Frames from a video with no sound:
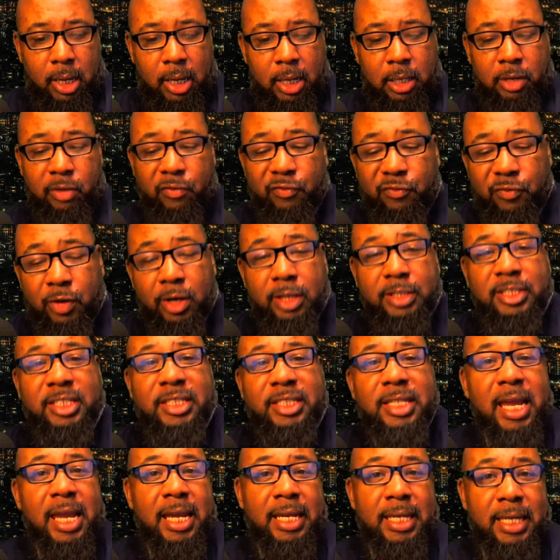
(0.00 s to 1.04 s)
the funds
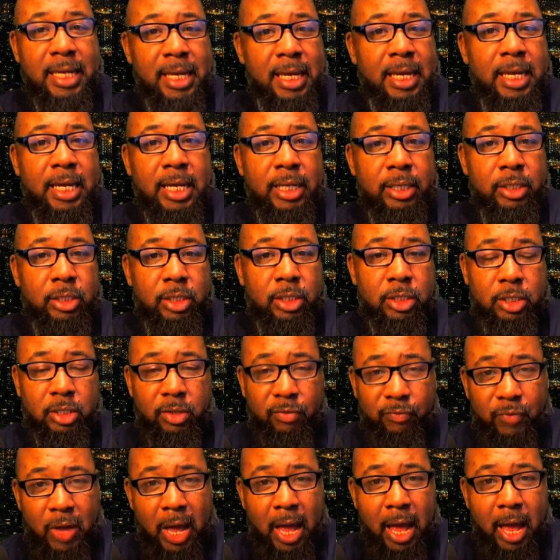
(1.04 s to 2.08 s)
they need to
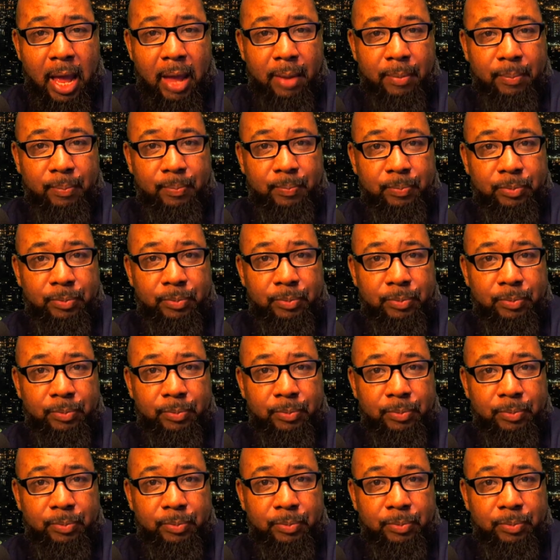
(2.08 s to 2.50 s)
survive.